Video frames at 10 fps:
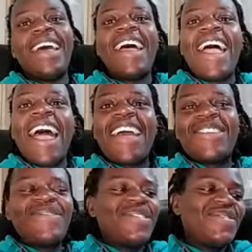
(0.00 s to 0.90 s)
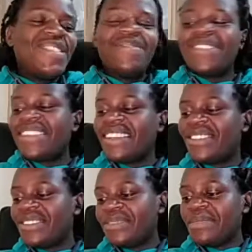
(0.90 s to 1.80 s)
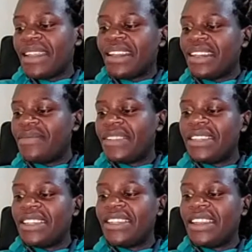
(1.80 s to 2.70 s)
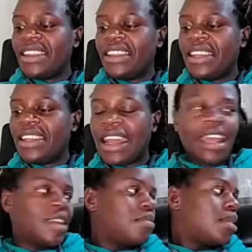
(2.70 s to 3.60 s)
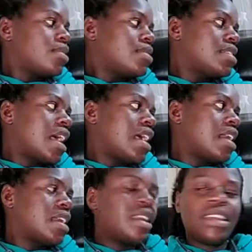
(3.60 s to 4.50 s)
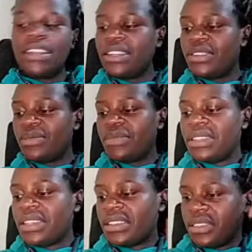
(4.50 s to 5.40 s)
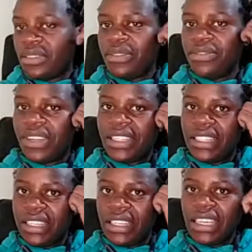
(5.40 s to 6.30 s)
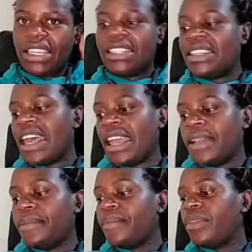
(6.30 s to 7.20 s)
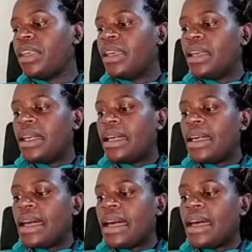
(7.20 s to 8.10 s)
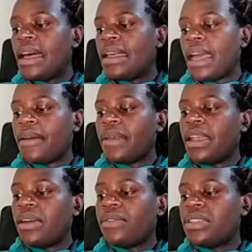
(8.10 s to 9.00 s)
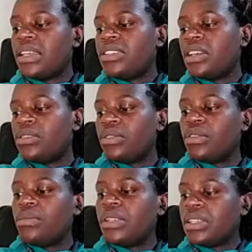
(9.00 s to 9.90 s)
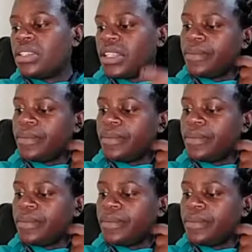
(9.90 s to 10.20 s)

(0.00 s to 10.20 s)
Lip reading: I hope to be more settled by the time it's hitting 9, because I really need to be settled before it hits 9. Yeah, and I was saying childhood obesity